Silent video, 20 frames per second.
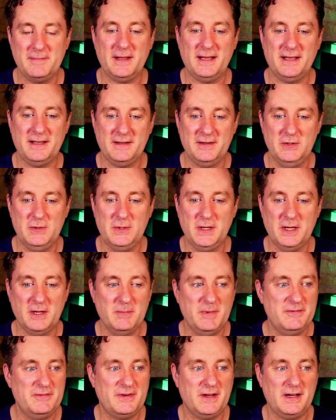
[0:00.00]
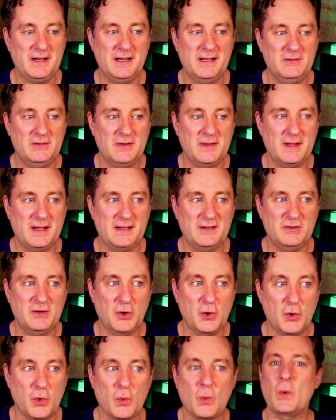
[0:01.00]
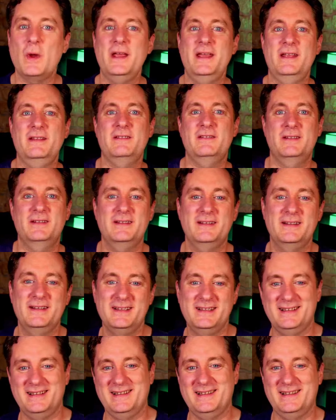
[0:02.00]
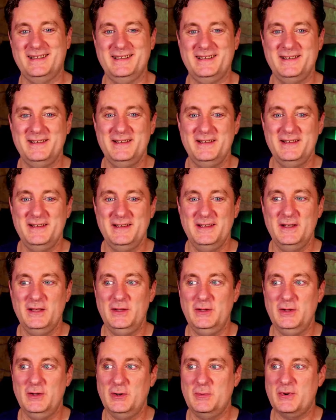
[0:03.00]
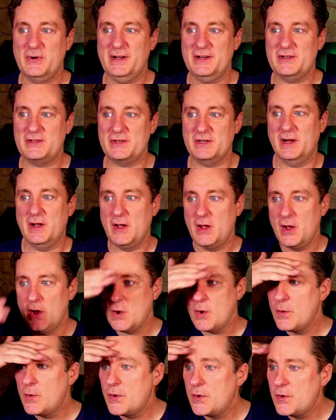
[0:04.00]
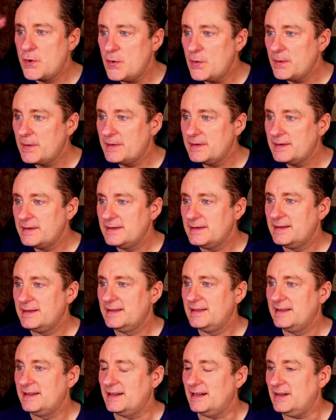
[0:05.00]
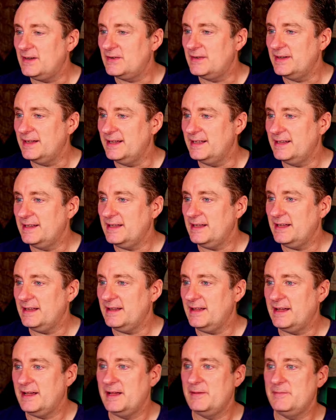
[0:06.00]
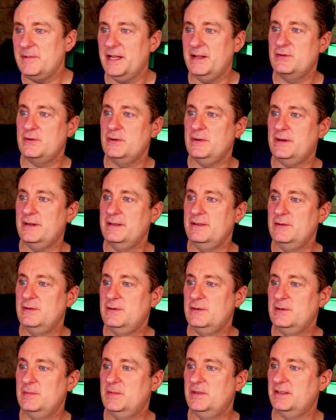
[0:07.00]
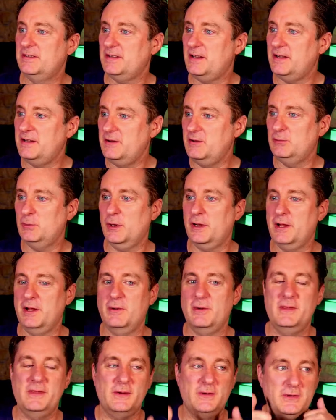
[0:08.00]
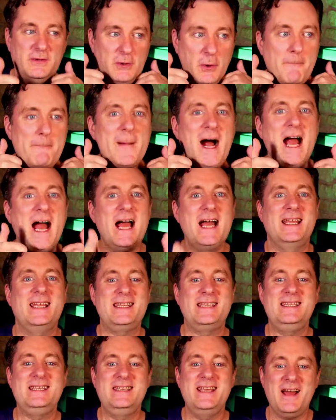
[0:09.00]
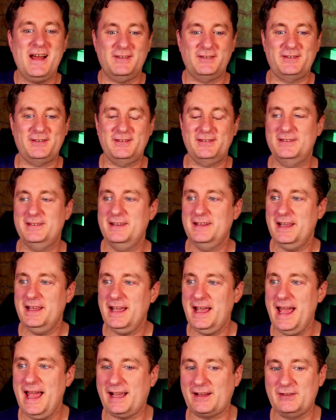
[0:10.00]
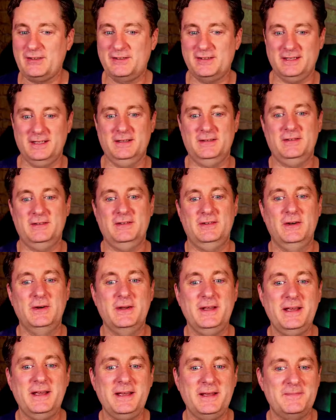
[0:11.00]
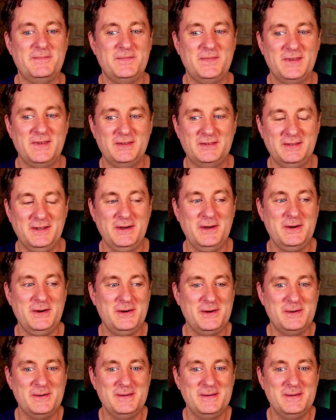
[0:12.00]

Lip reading: You hear me fine. So that is great. No pressure. Whew. Oh, and Andrew on YouTube says audio is working great there too. Yes. Excellent. Okay. So,